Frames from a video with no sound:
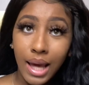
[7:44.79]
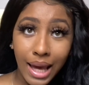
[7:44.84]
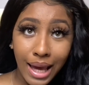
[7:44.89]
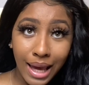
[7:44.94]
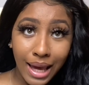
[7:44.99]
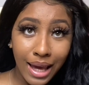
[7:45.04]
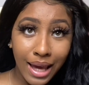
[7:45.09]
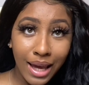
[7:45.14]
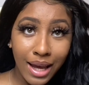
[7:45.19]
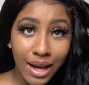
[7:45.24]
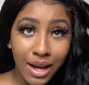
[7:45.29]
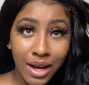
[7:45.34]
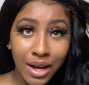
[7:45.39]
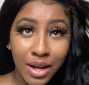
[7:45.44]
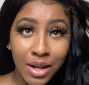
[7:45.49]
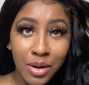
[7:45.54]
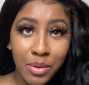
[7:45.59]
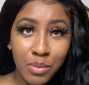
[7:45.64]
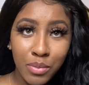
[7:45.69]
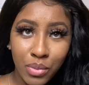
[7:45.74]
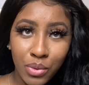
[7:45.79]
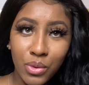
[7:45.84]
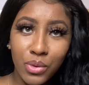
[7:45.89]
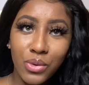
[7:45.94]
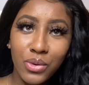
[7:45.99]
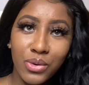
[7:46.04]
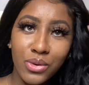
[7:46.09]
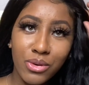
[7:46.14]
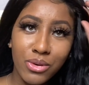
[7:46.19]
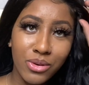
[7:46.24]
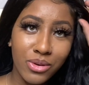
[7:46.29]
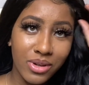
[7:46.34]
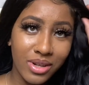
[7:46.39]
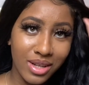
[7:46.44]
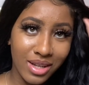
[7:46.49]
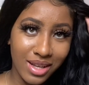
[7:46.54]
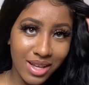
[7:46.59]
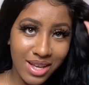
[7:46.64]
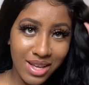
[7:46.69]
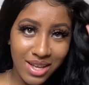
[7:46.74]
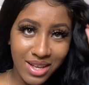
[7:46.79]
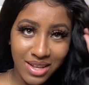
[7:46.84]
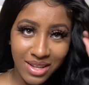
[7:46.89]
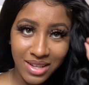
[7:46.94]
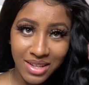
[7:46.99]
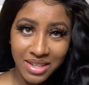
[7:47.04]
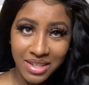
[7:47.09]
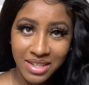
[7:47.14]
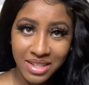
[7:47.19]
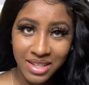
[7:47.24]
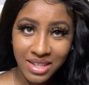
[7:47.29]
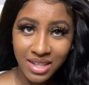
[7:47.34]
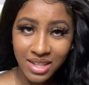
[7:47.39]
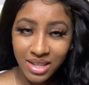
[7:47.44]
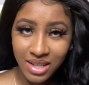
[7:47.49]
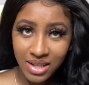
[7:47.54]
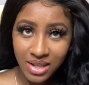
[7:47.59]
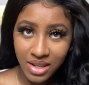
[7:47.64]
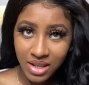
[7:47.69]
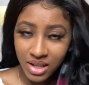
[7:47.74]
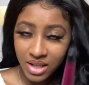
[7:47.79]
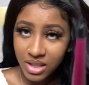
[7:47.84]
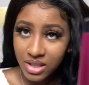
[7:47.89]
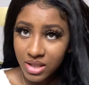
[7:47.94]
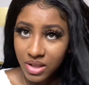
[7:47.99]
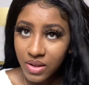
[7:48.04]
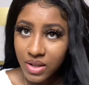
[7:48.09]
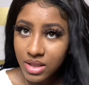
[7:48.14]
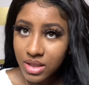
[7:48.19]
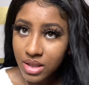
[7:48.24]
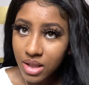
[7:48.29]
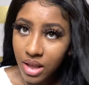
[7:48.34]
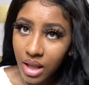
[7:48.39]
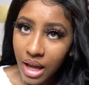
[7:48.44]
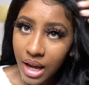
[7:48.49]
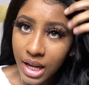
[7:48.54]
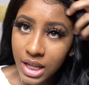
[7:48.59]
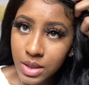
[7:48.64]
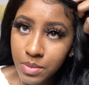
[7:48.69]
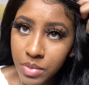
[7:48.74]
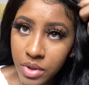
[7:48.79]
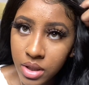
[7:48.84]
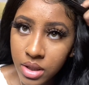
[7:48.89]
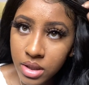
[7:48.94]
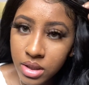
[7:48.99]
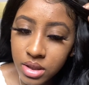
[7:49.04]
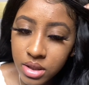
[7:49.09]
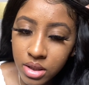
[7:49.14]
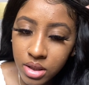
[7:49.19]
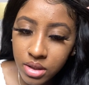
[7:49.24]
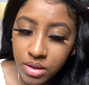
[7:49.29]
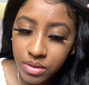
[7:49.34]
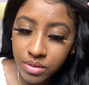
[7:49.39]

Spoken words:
And pull. So this is the last piece.